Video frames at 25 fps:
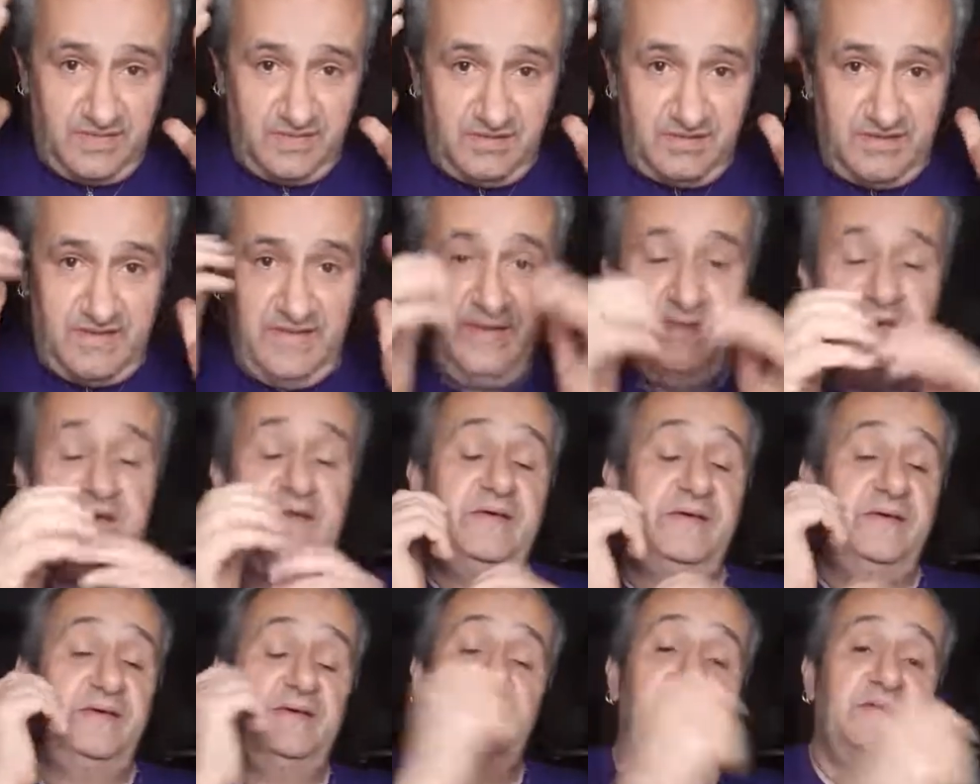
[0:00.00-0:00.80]
high,
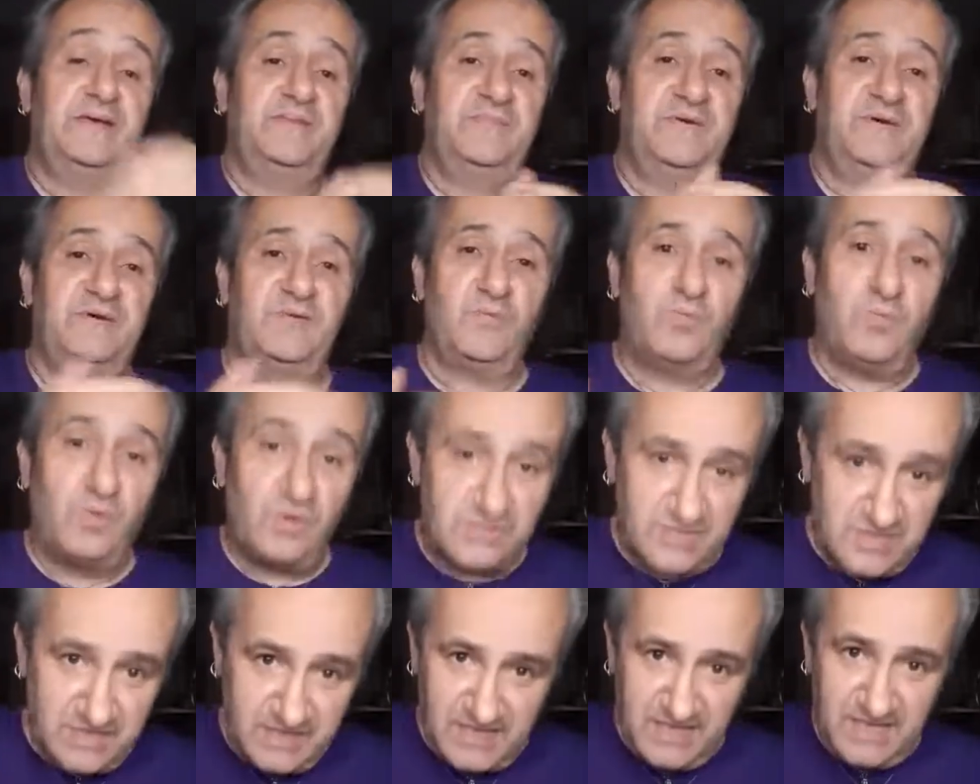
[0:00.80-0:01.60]
but
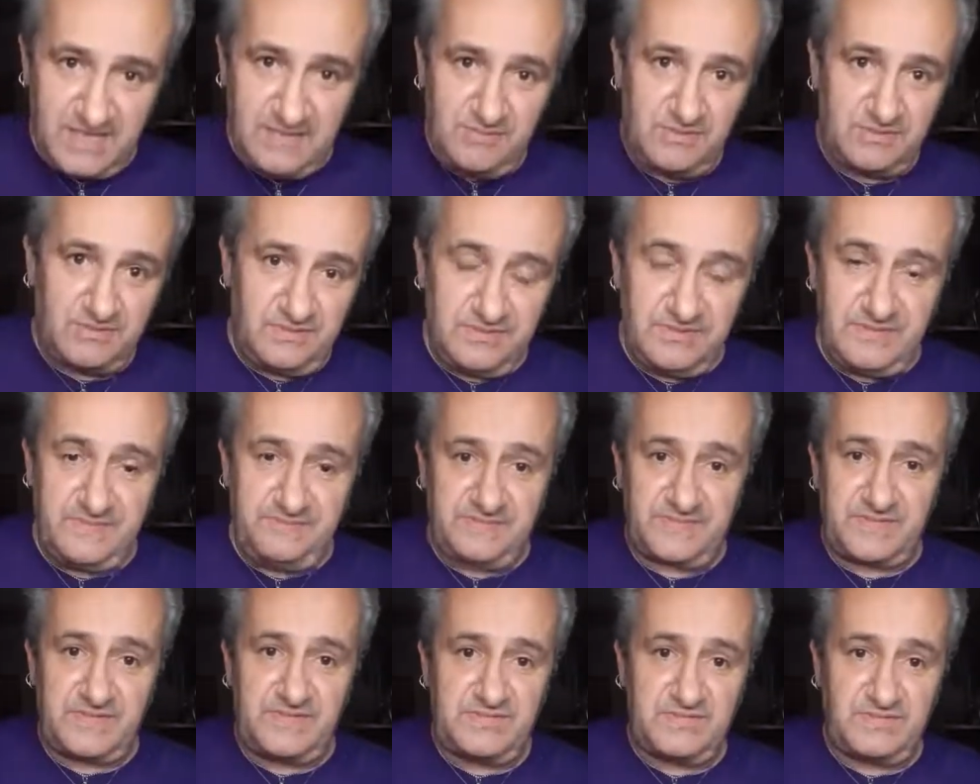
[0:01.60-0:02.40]
wasn't able
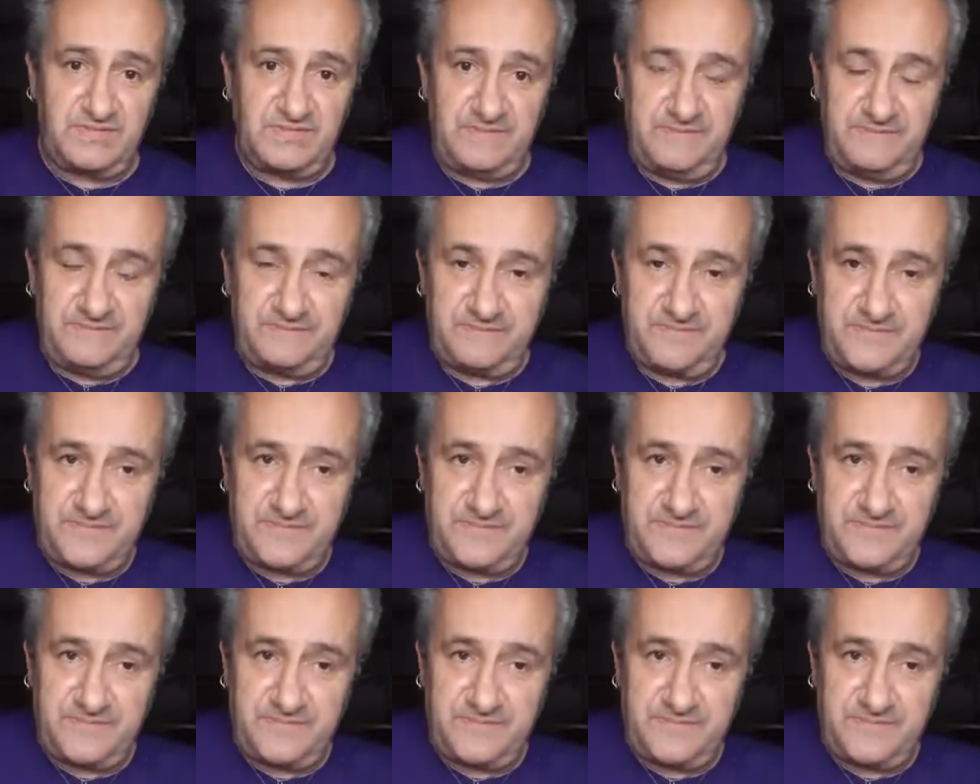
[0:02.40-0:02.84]
to